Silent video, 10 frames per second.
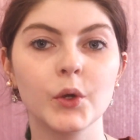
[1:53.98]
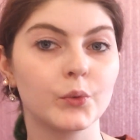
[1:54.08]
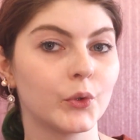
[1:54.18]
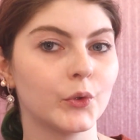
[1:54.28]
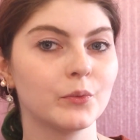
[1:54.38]

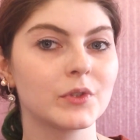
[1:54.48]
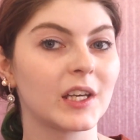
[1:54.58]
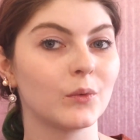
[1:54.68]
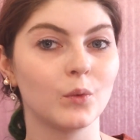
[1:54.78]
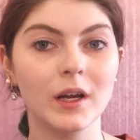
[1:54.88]
rooms,
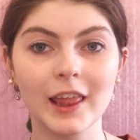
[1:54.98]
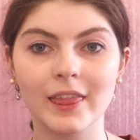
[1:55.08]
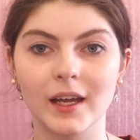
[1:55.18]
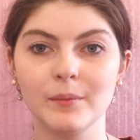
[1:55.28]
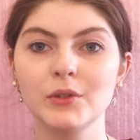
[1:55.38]
and one of
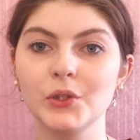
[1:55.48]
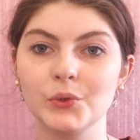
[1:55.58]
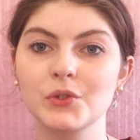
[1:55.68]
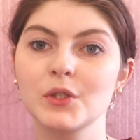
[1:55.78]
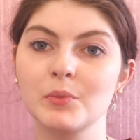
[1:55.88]
them
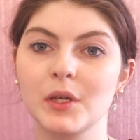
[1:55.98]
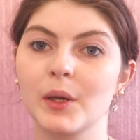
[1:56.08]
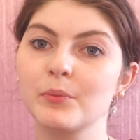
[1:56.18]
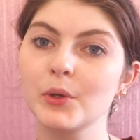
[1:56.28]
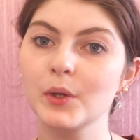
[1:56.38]
used to be
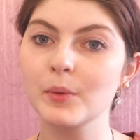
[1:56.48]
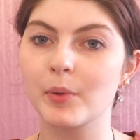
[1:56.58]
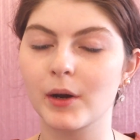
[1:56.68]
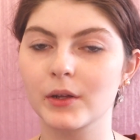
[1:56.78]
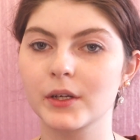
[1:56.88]
a beauty
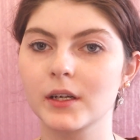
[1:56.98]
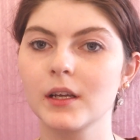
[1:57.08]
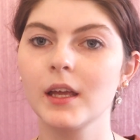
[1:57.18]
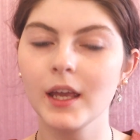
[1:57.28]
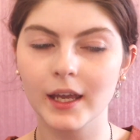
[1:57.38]
parlor.
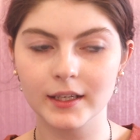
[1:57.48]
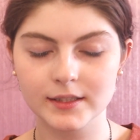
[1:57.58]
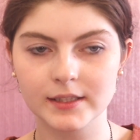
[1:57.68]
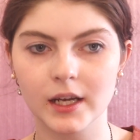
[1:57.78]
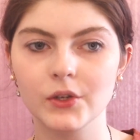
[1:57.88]
It
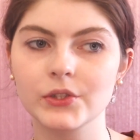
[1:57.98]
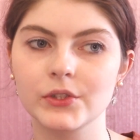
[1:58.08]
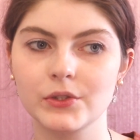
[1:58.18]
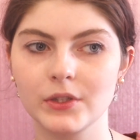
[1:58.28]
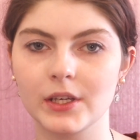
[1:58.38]
has now,
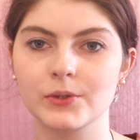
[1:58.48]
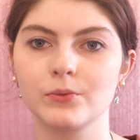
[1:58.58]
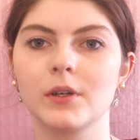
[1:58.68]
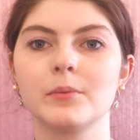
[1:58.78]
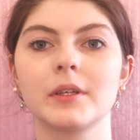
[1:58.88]
since
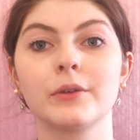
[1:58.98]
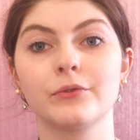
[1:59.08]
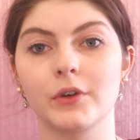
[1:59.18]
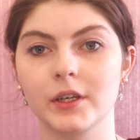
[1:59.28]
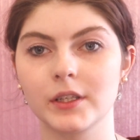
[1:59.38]
2001, been
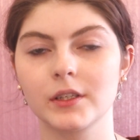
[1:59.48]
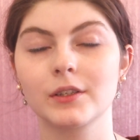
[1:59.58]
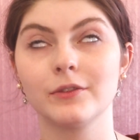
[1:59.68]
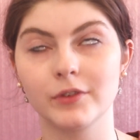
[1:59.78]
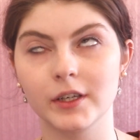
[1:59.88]

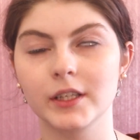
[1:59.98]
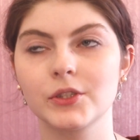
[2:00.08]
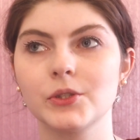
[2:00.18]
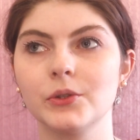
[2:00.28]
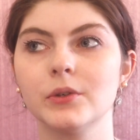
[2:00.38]

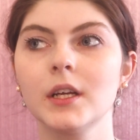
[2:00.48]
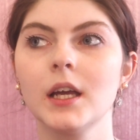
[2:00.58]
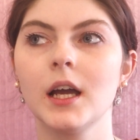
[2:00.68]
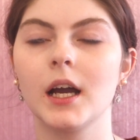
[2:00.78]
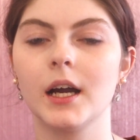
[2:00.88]
converted to
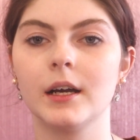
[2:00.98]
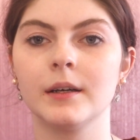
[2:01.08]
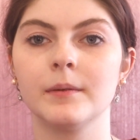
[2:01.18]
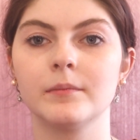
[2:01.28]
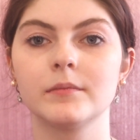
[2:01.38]

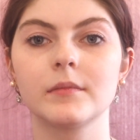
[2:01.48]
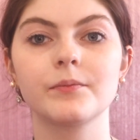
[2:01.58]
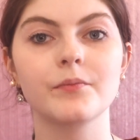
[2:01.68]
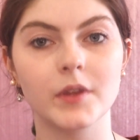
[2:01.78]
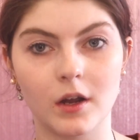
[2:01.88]

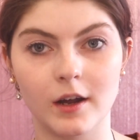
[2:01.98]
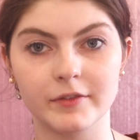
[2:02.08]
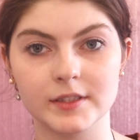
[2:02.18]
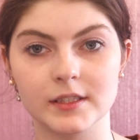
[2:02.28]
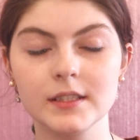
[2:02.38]

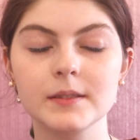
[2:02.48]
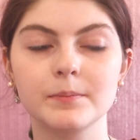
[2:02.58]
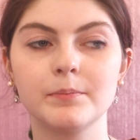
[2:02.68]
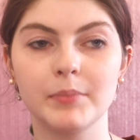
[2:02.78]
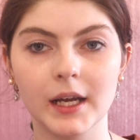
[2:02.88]
offices,
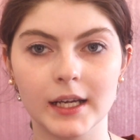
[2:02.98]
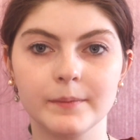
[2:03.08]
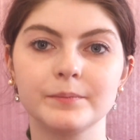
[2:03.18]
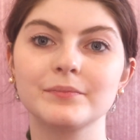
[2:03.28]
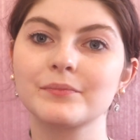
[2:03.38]

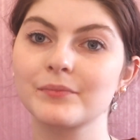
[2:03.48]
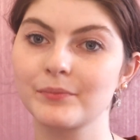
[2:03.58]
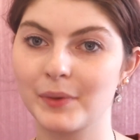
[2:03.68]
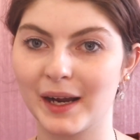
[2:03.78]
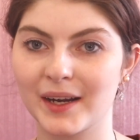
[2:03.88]
but
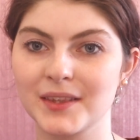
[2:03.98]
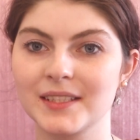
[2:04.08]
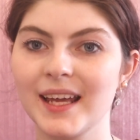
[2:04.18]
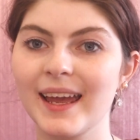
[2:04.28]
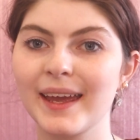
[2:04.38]
back in the
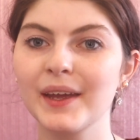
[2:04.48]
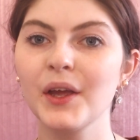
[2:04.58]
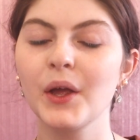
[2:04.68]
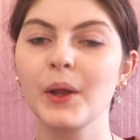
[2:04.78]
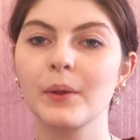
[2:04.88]
day,
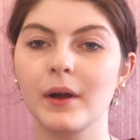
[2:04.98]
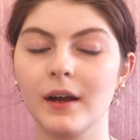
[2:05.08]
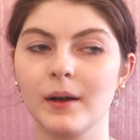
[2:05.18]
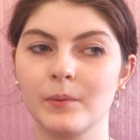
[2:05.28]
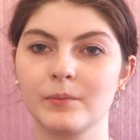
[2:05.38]

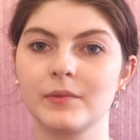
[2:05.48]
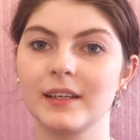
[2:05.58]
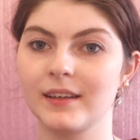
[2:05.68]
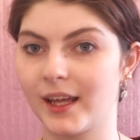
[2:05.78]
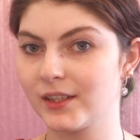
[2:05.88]

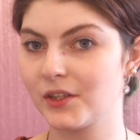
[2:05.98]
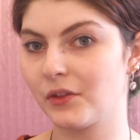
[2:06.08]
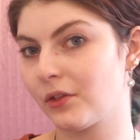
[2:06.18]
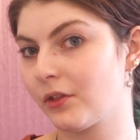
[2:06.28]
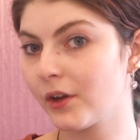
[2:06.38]
in
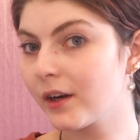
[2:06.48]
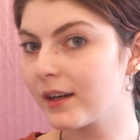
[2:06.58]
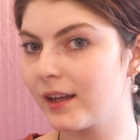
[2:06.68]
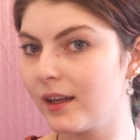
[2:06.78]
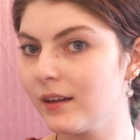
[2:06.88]

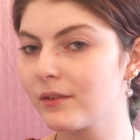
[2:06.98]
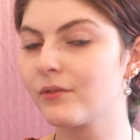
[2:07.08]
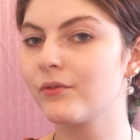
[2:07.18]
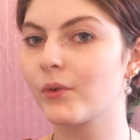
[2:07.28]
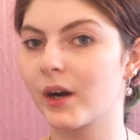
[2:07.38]

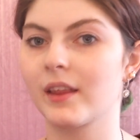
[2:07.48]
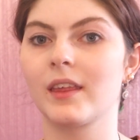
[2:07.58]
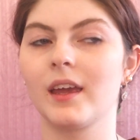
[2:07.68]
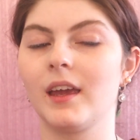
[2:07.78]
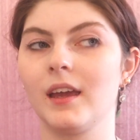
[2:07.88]
1930, where
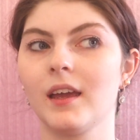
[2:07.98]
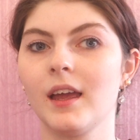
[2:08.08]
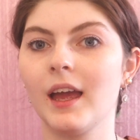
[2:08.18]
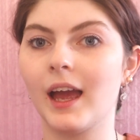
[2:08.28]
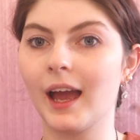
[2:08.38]
they
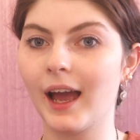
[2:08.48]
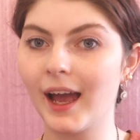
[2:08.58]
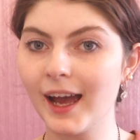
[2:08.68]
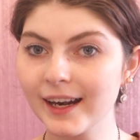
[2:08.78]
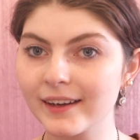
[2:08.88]

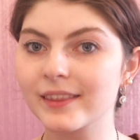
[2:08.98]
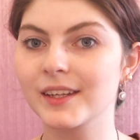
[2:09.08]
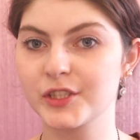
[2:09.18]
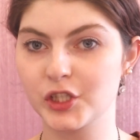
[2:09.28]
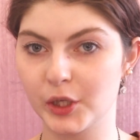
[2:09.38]
had
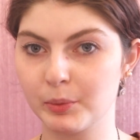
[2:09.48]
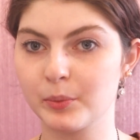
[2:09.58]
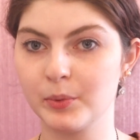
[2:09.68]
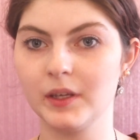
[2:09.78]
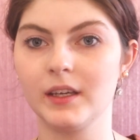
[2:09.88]
the
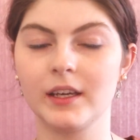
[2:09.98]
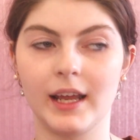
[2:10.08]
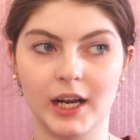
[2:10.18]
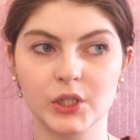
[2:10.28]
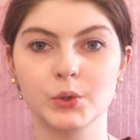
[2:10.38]
ship be an
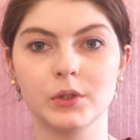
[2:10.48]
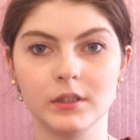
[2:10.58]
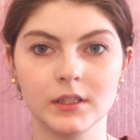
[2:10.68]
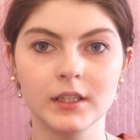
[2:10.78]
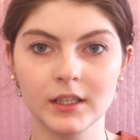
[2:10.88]

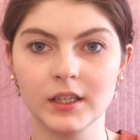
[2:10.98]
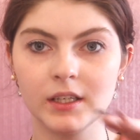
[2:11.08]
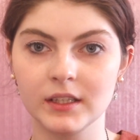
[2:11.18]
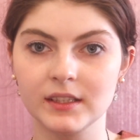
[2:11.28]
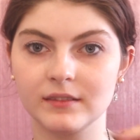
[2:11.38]
actual
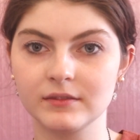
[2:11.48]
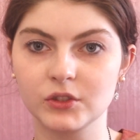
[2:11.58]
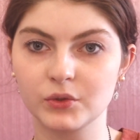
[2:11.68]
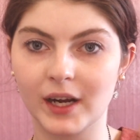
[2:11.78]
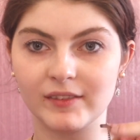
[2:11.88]

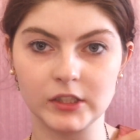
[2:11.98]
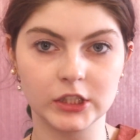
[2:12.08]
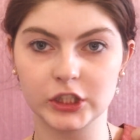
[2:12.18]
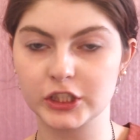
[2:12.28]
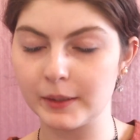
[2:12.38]

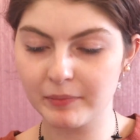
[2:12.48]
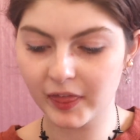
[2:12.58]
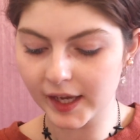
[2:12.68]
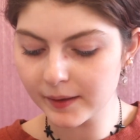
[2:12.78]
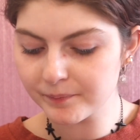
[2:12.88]
traveler ship
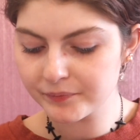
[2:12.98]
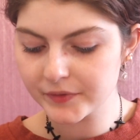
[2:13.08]
thing,